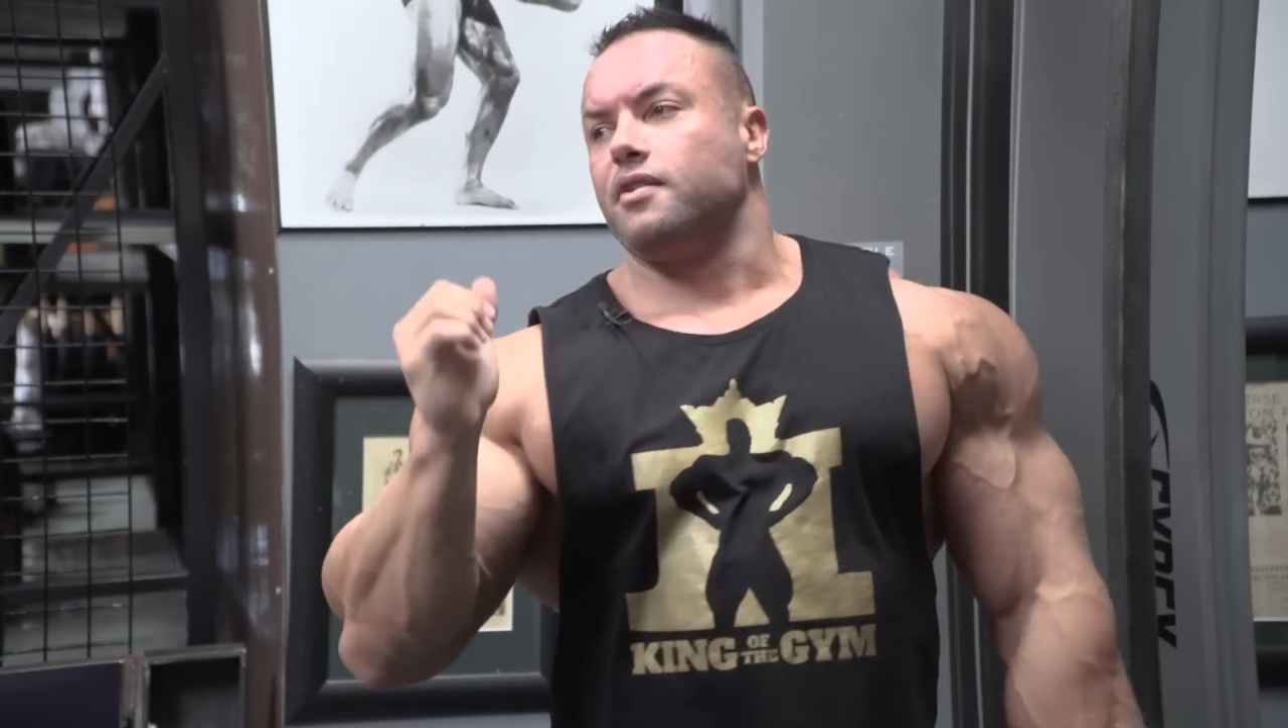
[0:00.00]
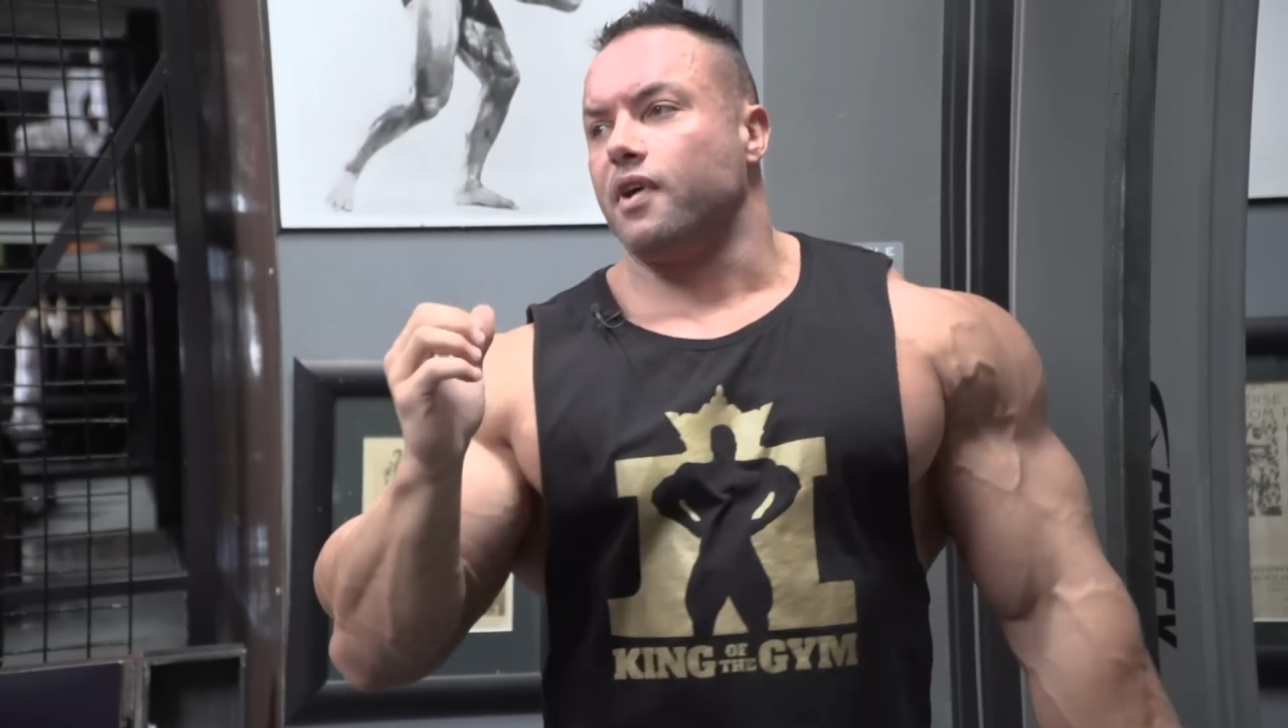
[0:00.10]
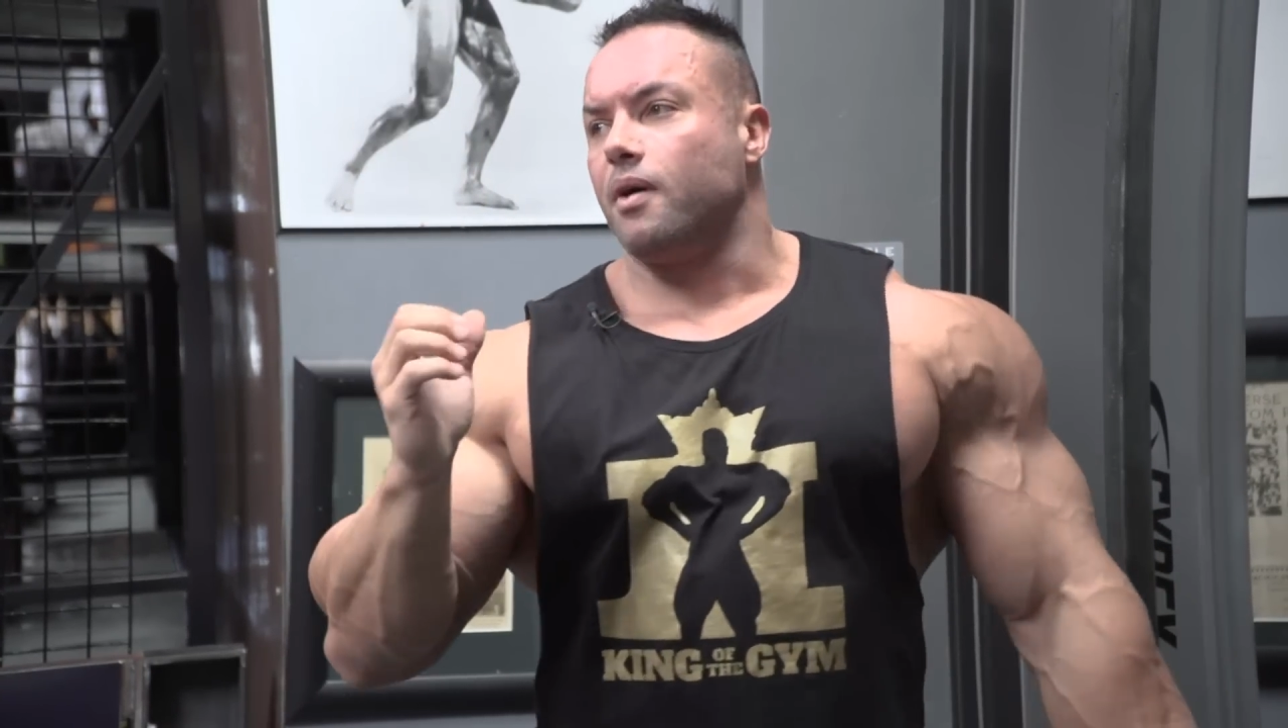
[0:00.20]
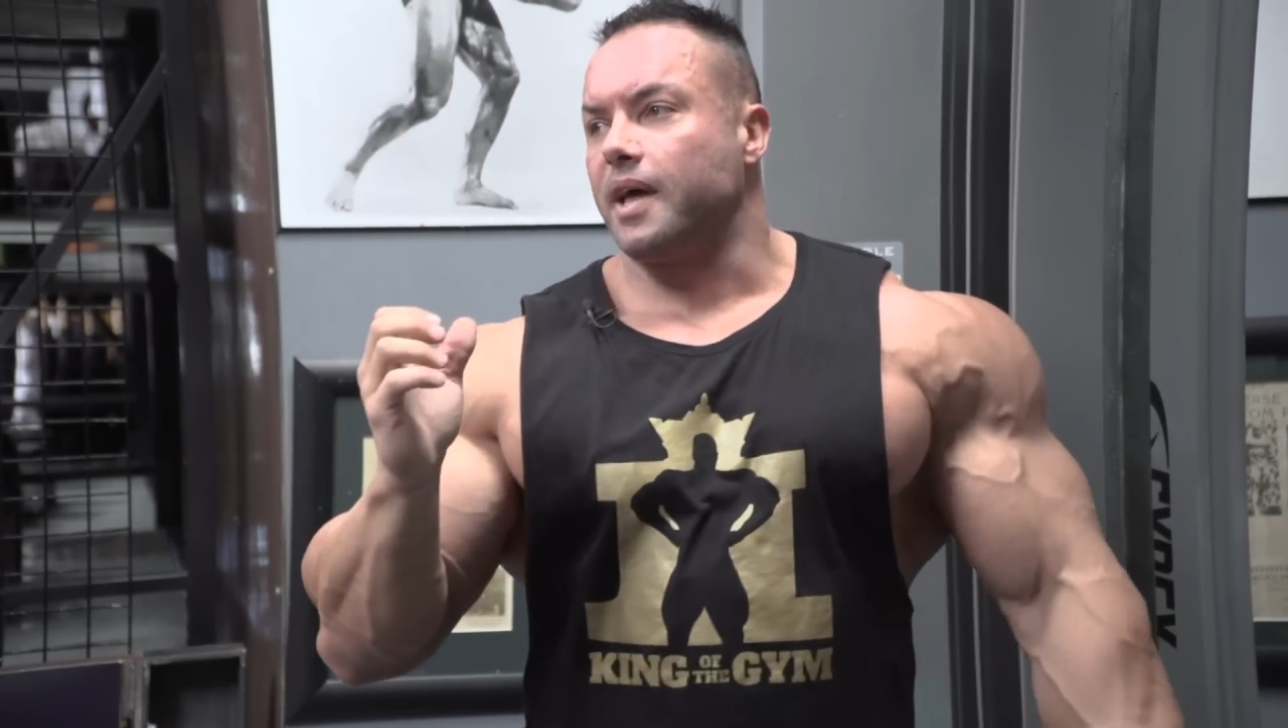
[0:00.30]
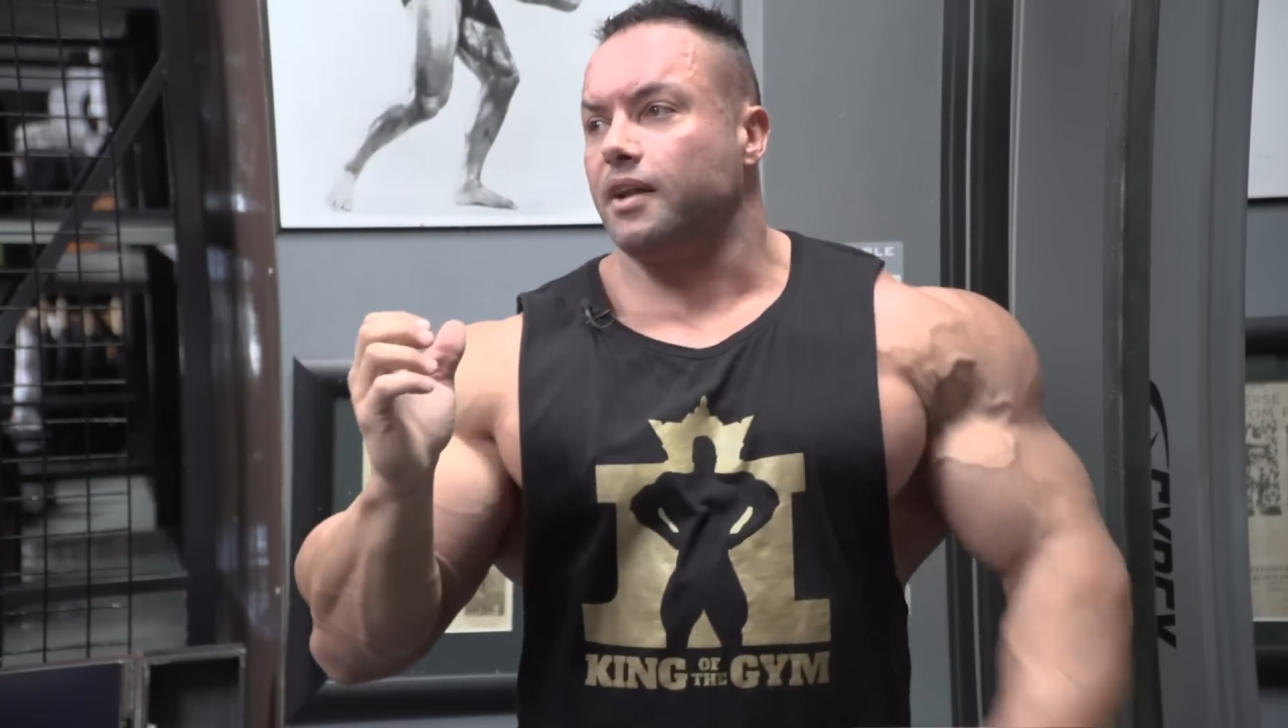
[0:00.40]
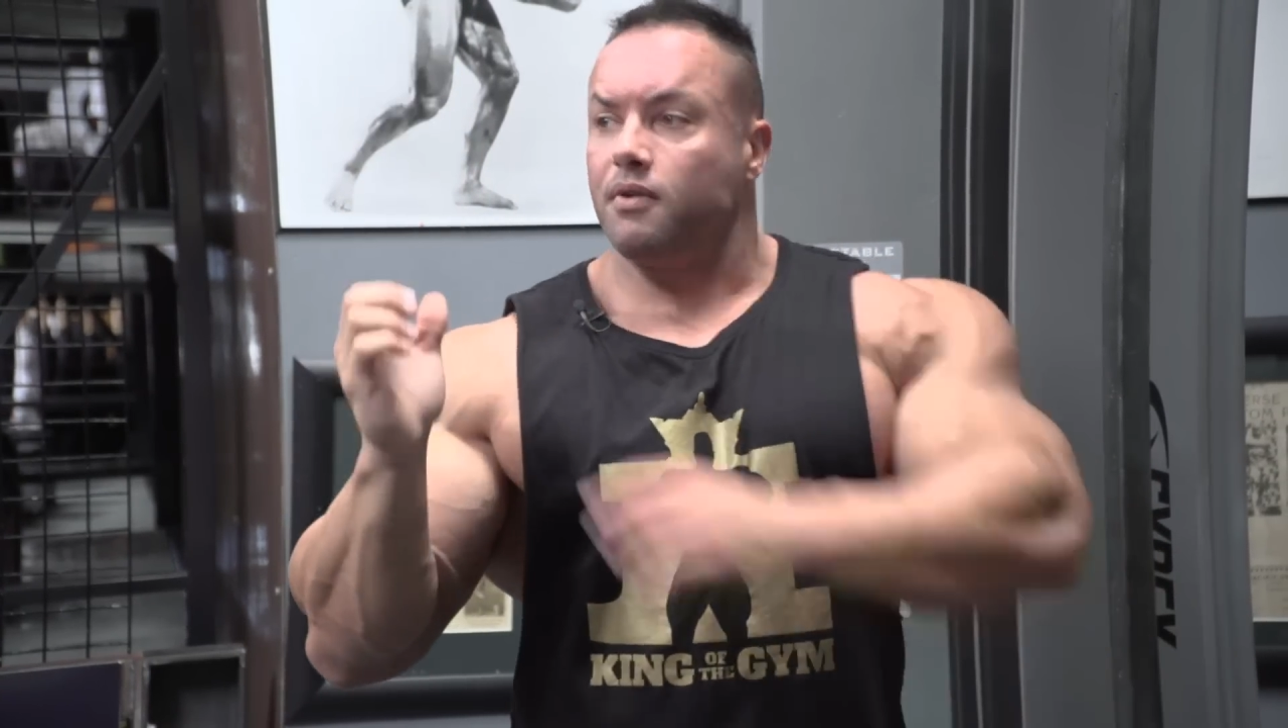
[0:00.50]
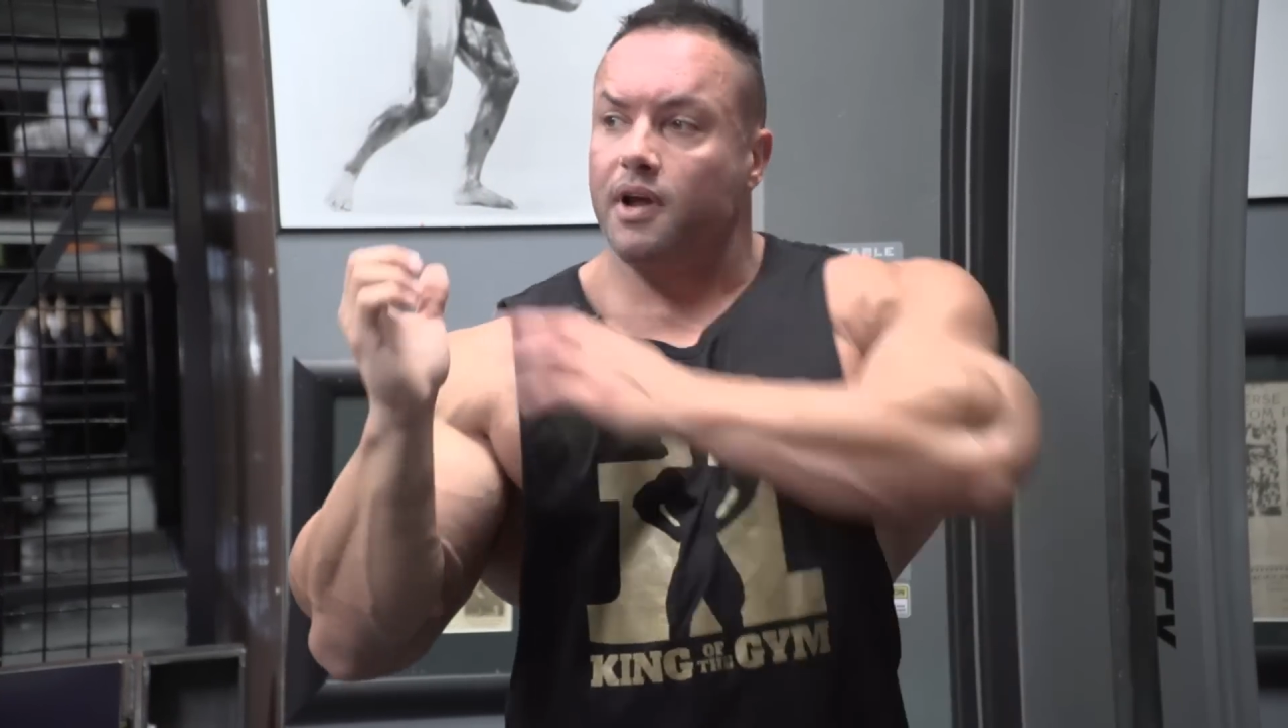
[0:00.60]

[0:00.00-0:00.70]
develop that